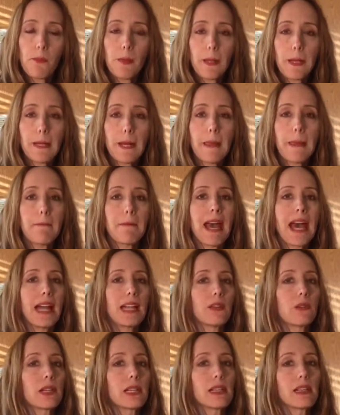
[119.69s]
And on the
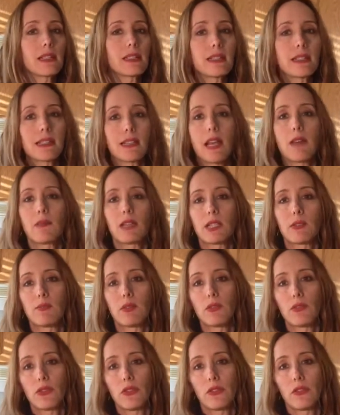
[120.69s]
palate, we get that same
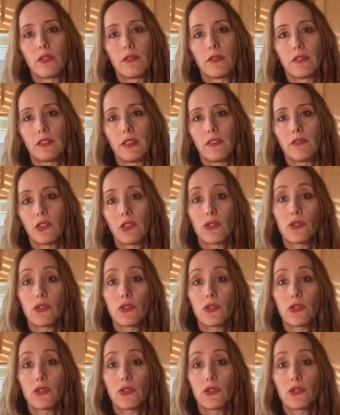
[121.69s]
explosion of flavor.